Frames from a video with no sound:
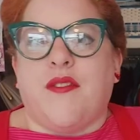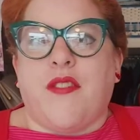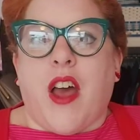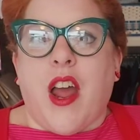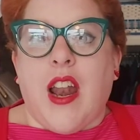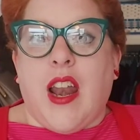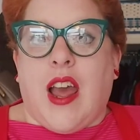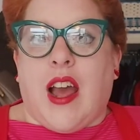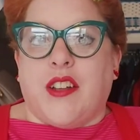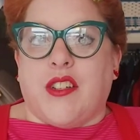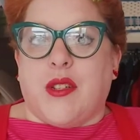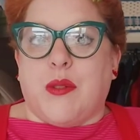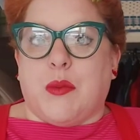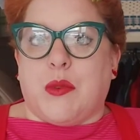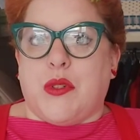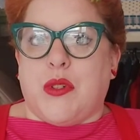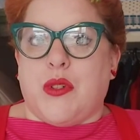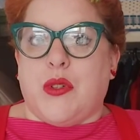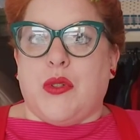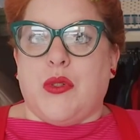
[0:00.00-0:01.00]
finally, I just
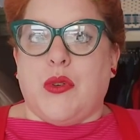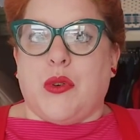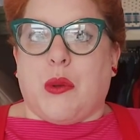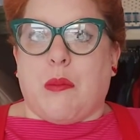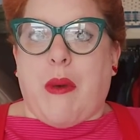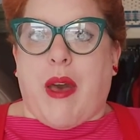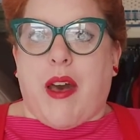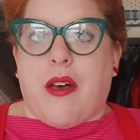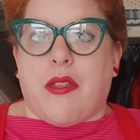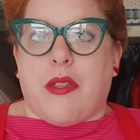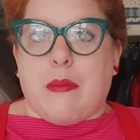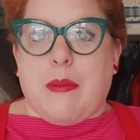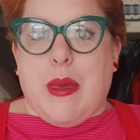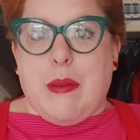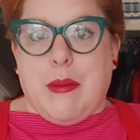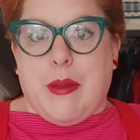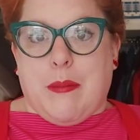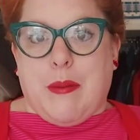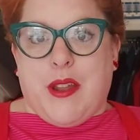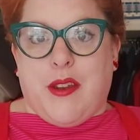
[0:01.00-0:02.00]
wanted to talk about the
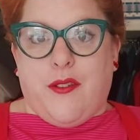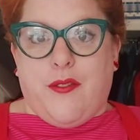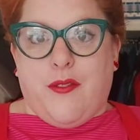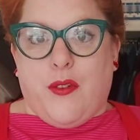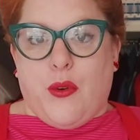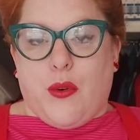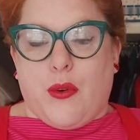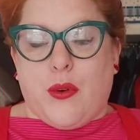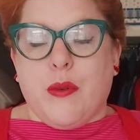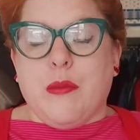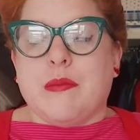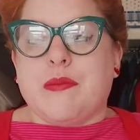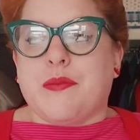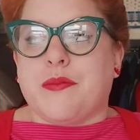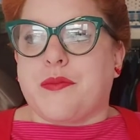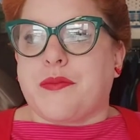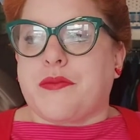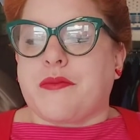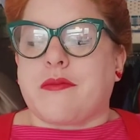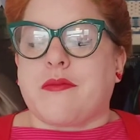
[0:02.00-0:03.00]
Pippi pinafore.
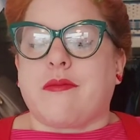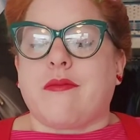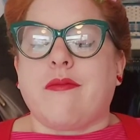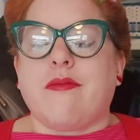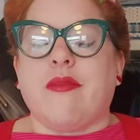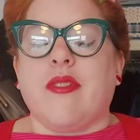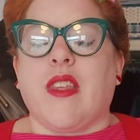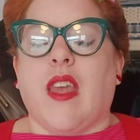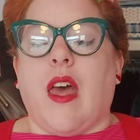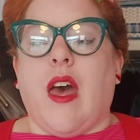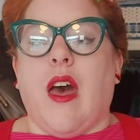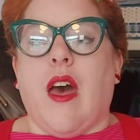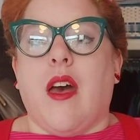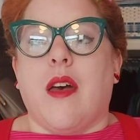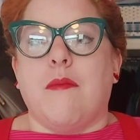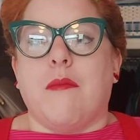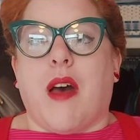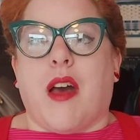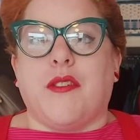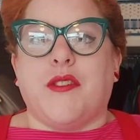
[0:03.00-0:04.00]

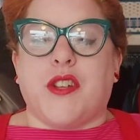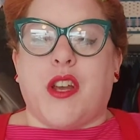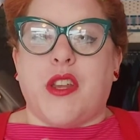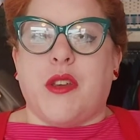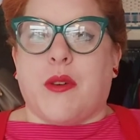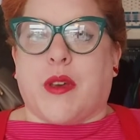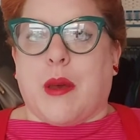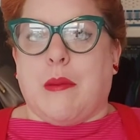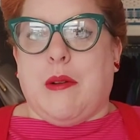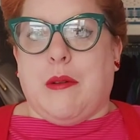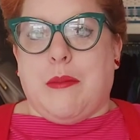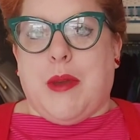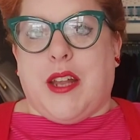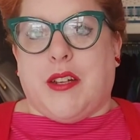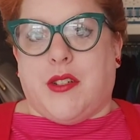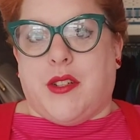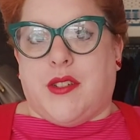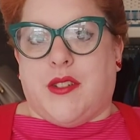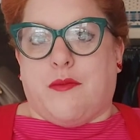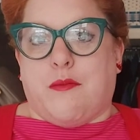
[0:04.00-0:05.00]
I've shown you a couple of
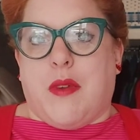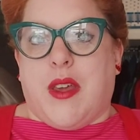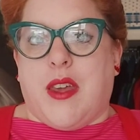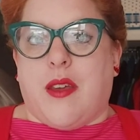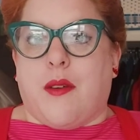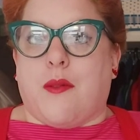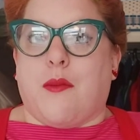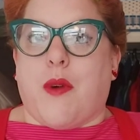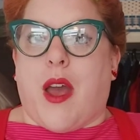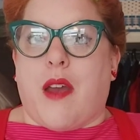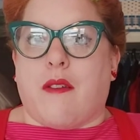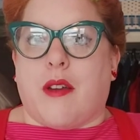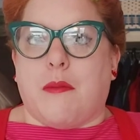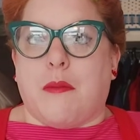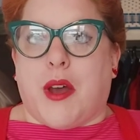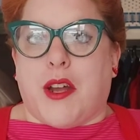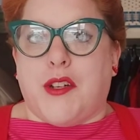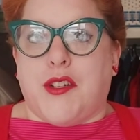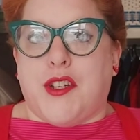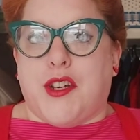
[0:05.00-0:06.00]
pictures of me wearing
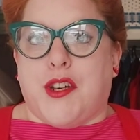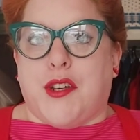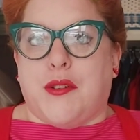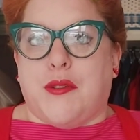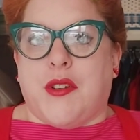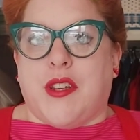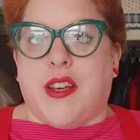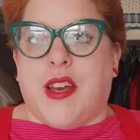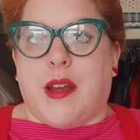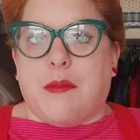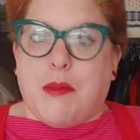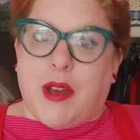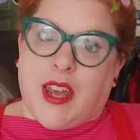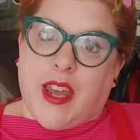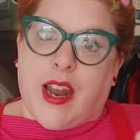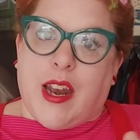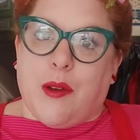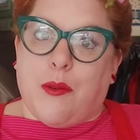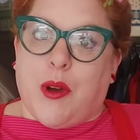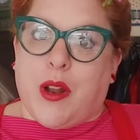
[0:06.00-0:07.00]
my two, my
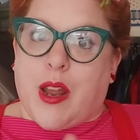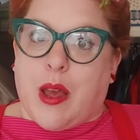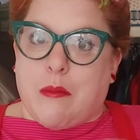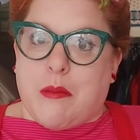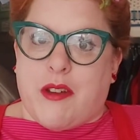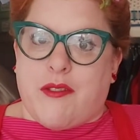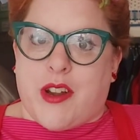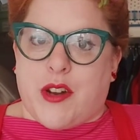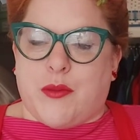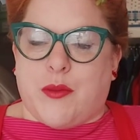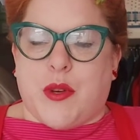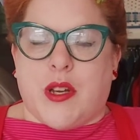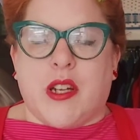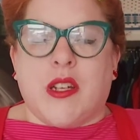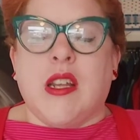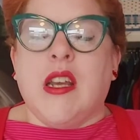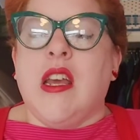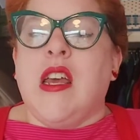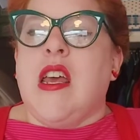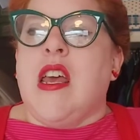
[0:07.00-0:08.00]
yellow one and my red
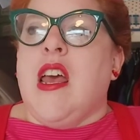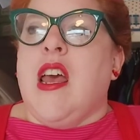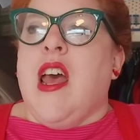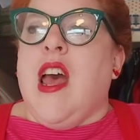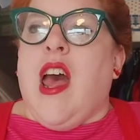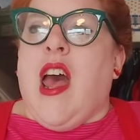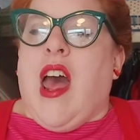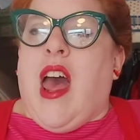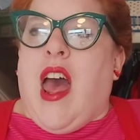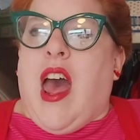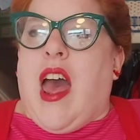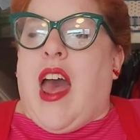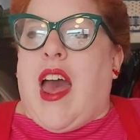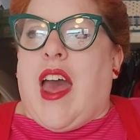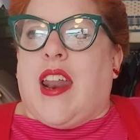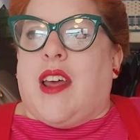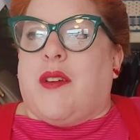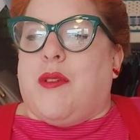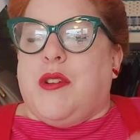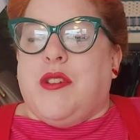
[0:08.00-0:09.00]
one.
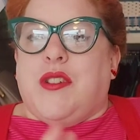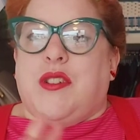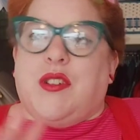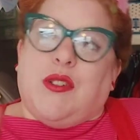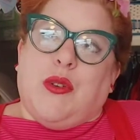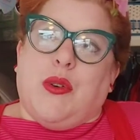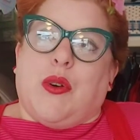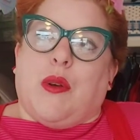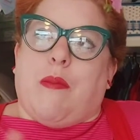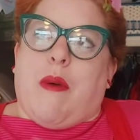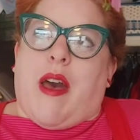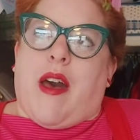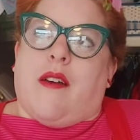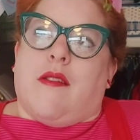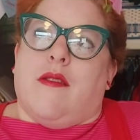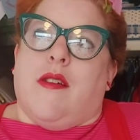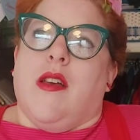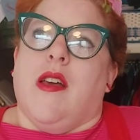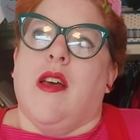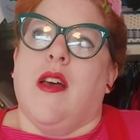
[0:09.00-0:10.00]
And I wanted to talk
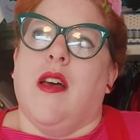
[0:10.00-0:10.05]
about